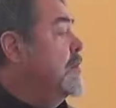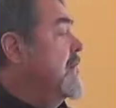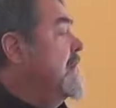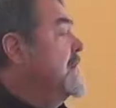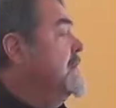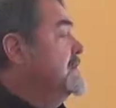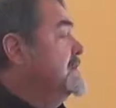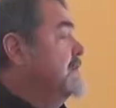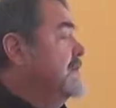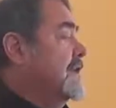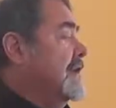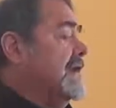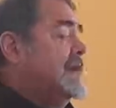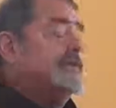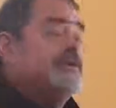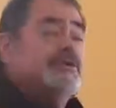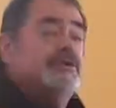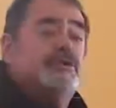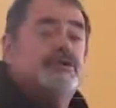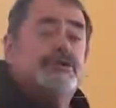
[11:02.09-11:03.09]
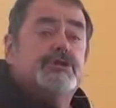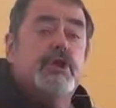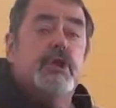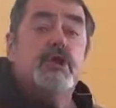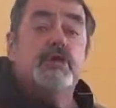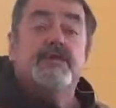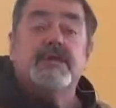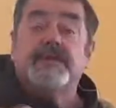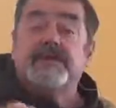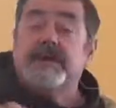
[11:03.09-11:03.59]
ways for us to
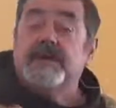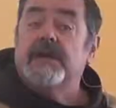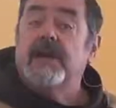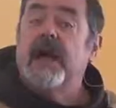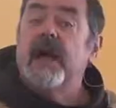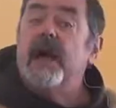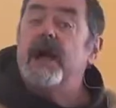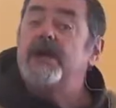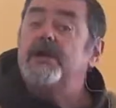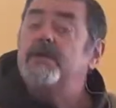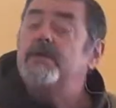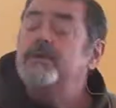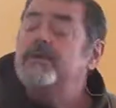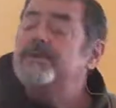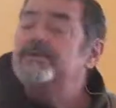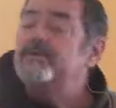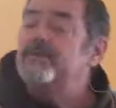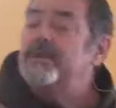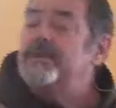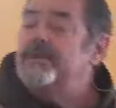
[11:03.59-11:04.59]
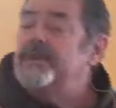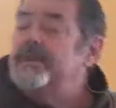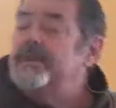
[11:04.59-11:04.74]
show that the God who is with